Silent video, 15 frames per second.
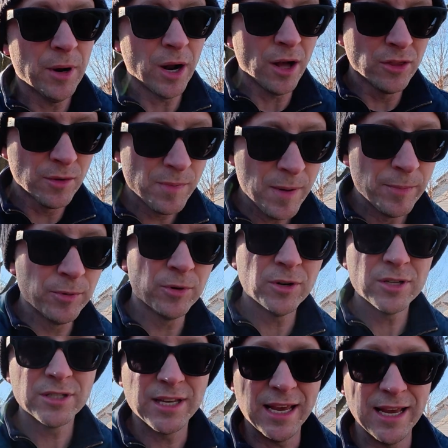But other people
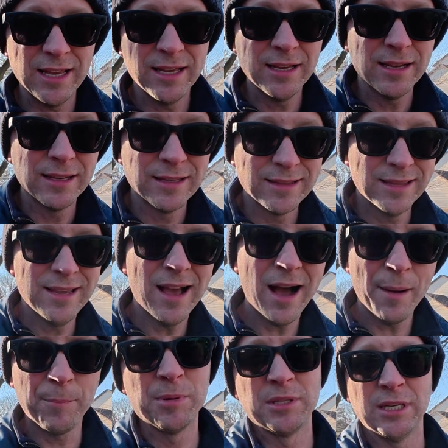are saying the
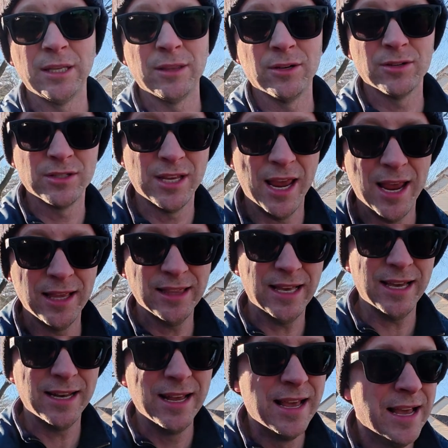opposite. They're saying
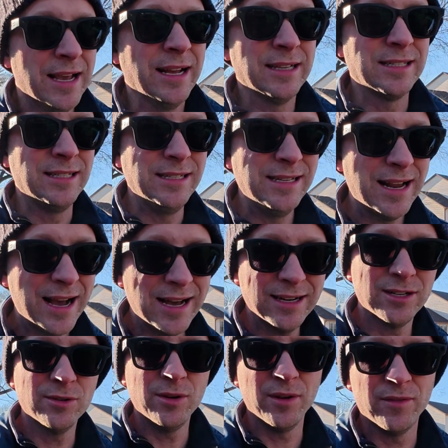that it's
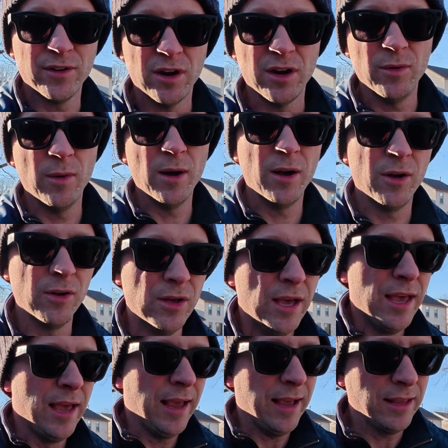not doing very well
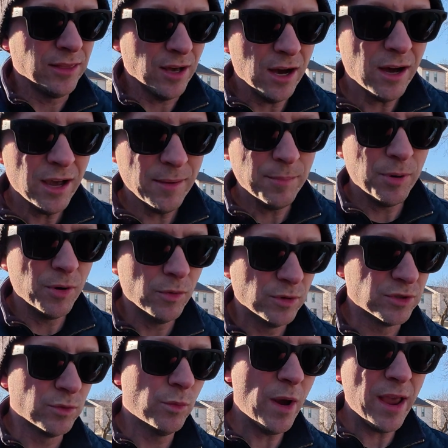and the hype
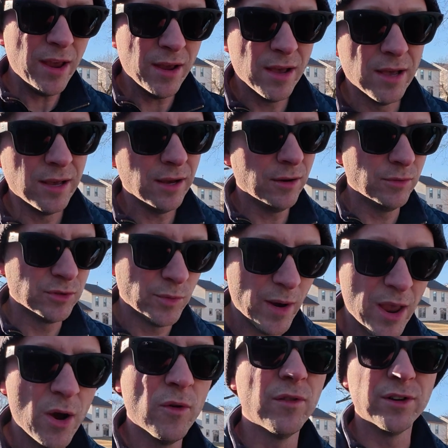was way
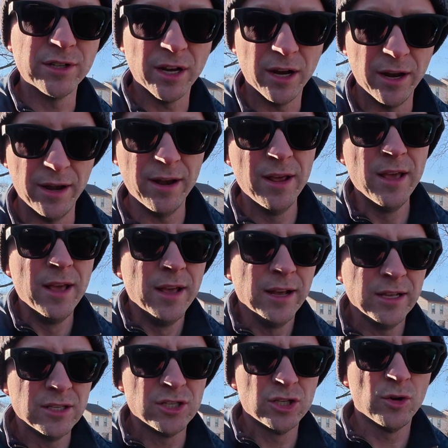overdone
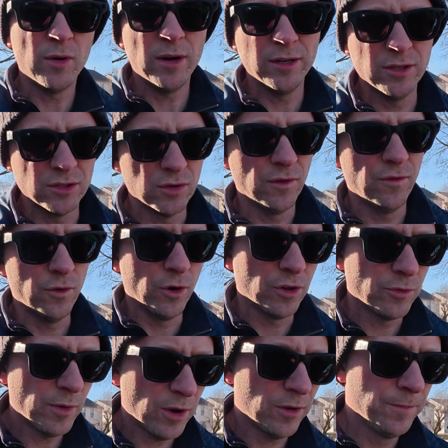and so on and so
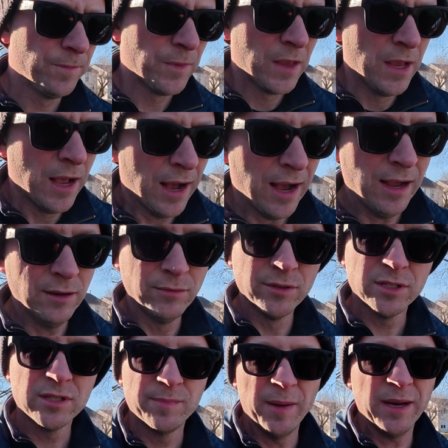forth. Well, I
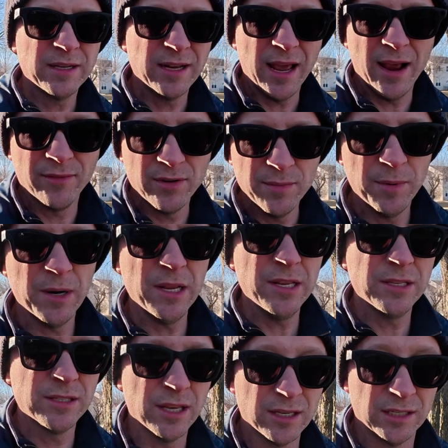respect
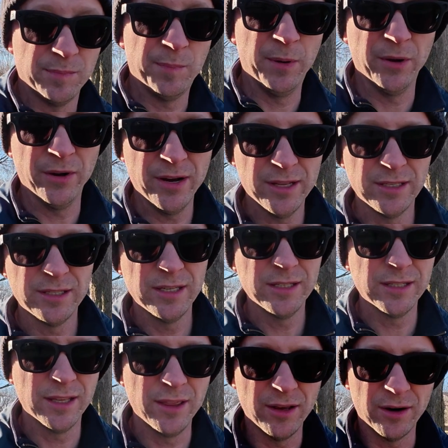everybody's
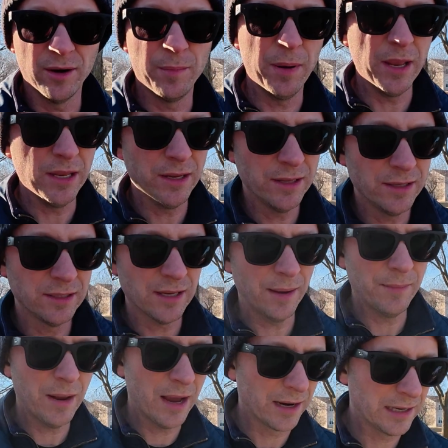experiences and their opinions.
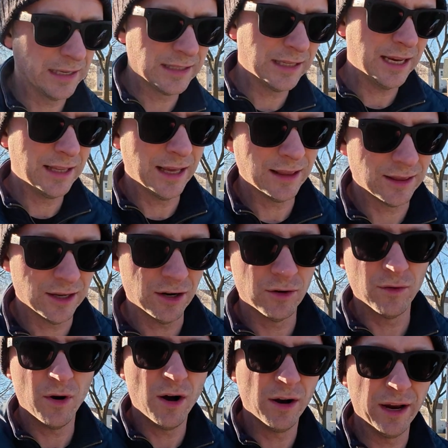I'm not going to say that they're
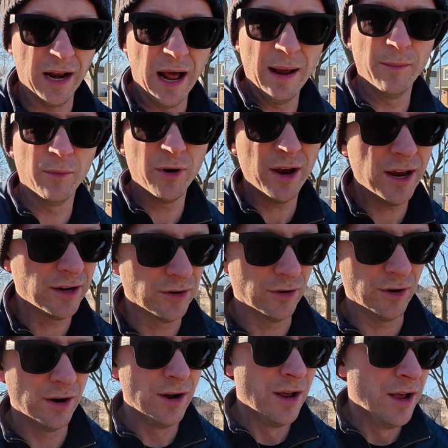wrong and I'm right,
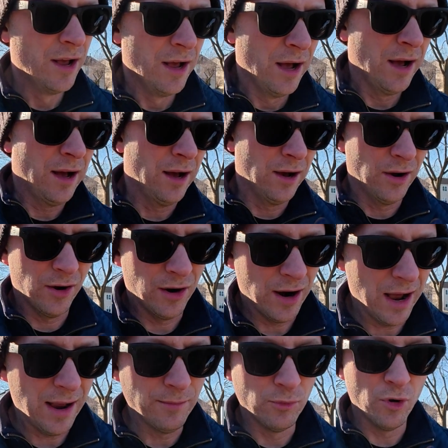or
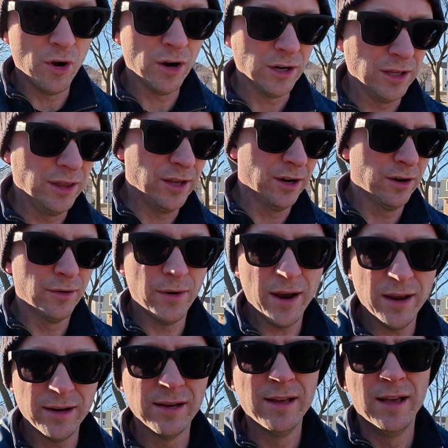I'm wrong and they're
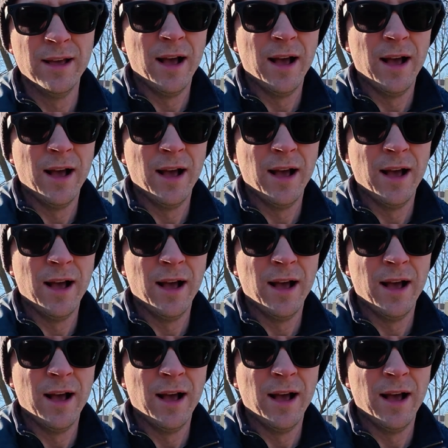right.